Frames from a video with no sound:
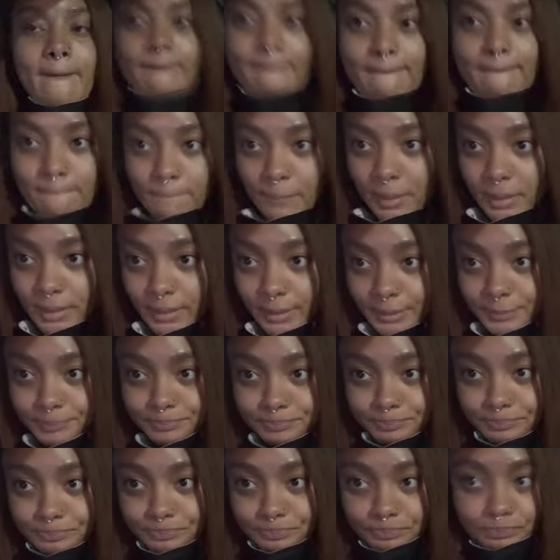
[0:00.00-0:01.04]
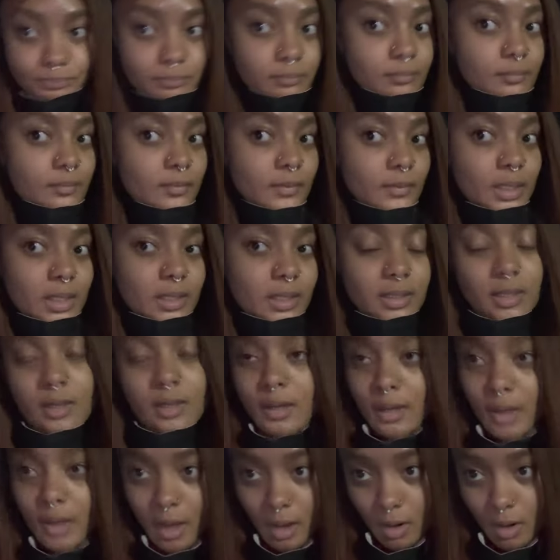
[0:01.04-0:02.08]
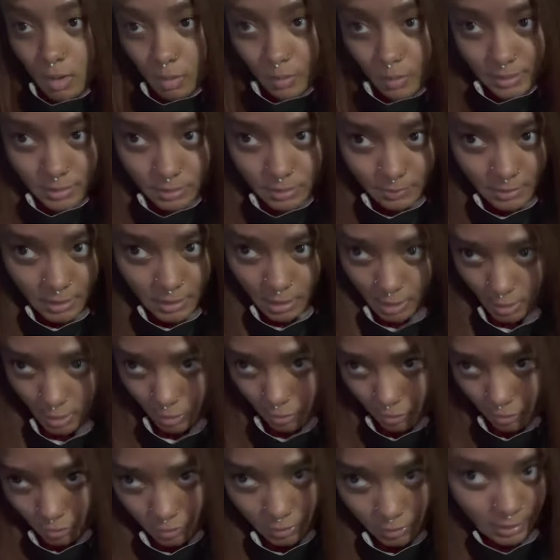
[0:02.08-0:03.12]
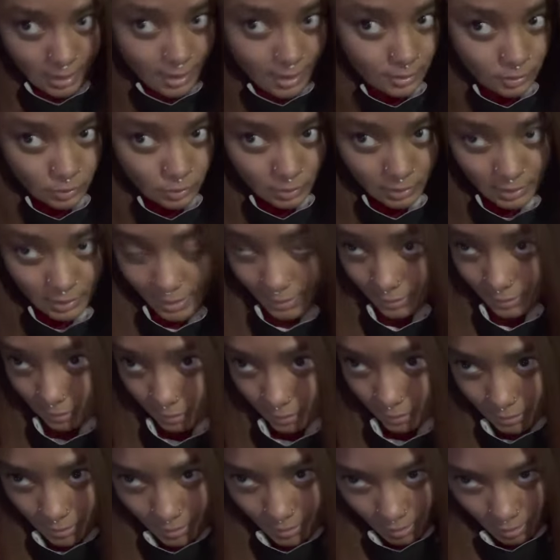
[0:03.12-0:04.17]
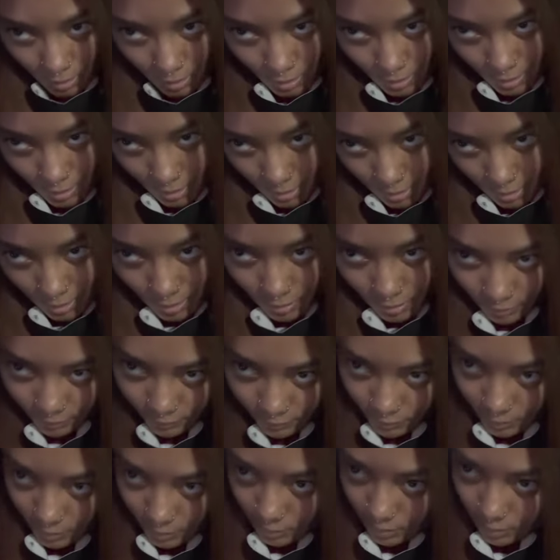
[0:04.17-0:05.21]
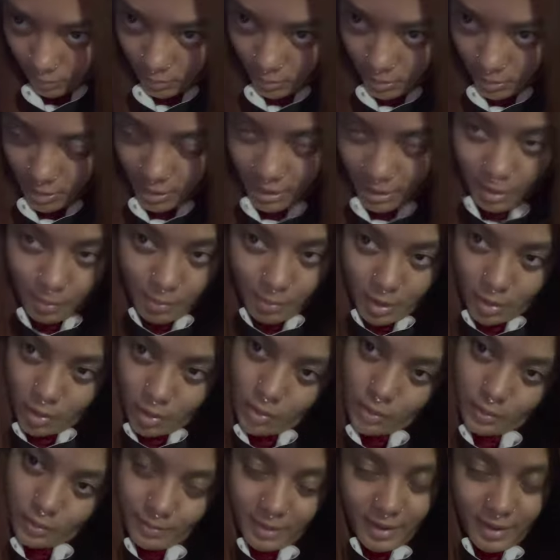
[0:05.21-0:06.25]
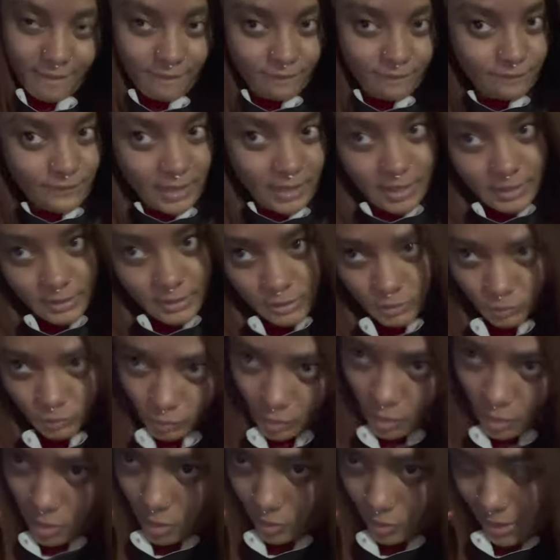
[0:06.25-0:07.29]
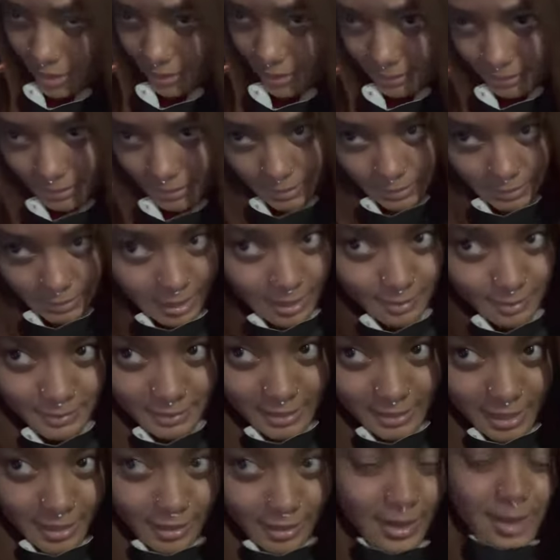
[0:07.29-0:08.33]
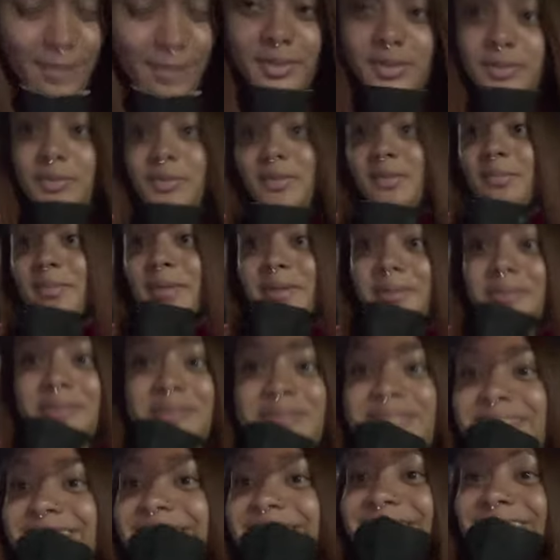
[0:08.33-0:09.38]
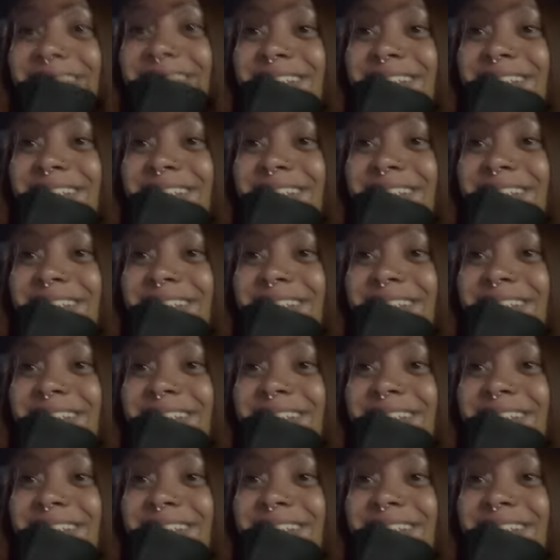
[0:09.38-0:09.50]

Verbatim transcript: but yeah i always be extra like doing like this like i ain't even am i holding my face wrong like is it lopsided i be doing the most